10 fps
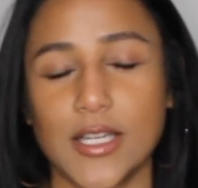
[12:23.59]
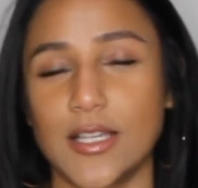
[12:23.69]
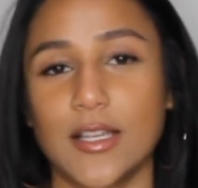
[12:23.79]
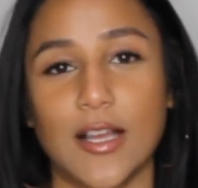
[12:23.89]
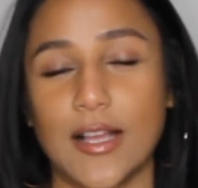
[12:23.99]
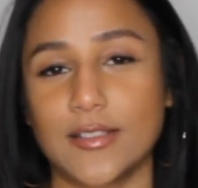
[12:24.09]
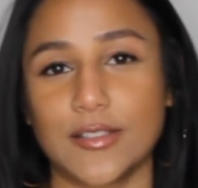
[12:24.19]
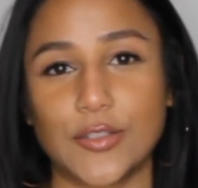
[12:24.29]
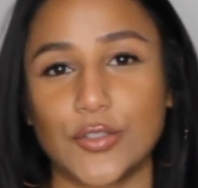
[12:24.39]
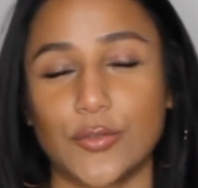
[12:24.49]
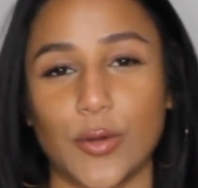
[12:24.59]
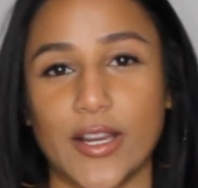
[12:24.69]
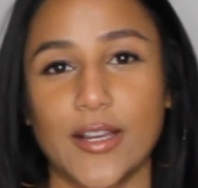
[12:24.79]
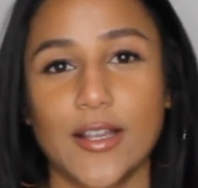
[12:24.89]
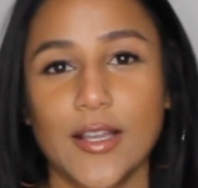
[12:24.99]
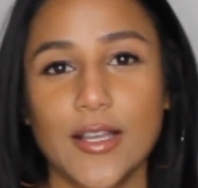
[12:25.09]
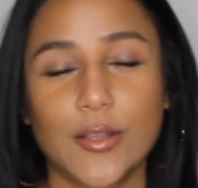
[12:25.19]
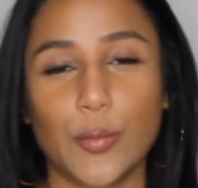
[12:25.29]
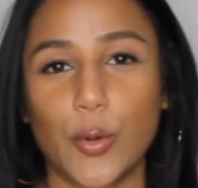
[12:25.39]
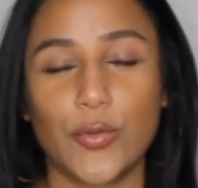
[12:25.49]
He has such a great,
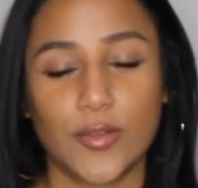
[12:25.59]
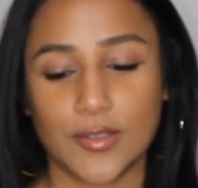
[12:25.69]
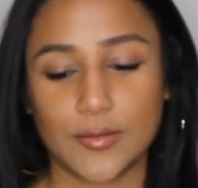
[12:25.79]
they're both